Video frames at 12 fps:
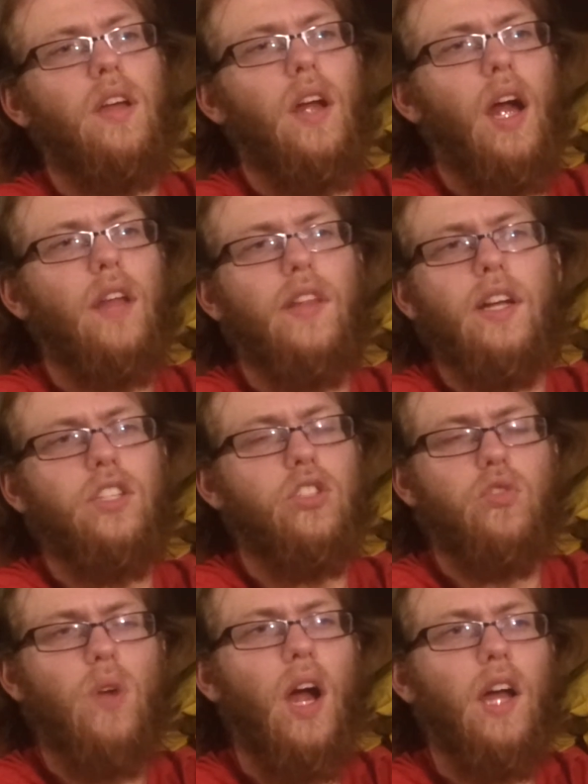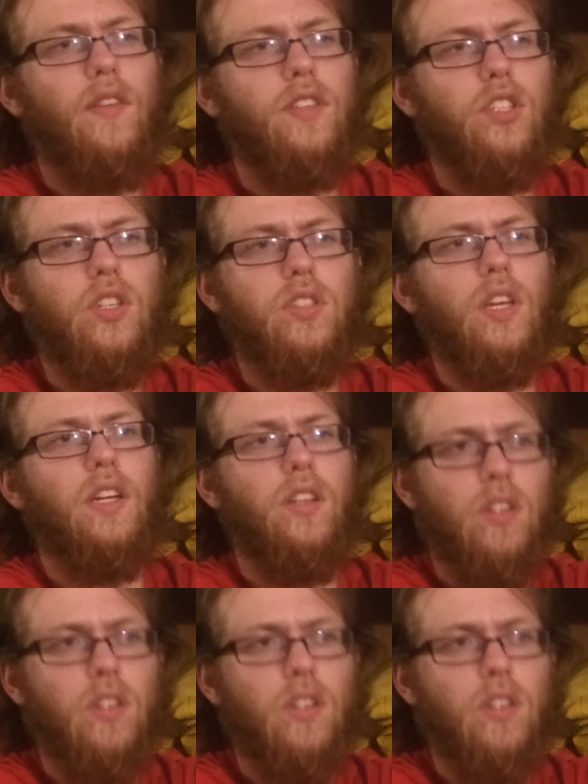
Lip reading: and then I just drive, and she's like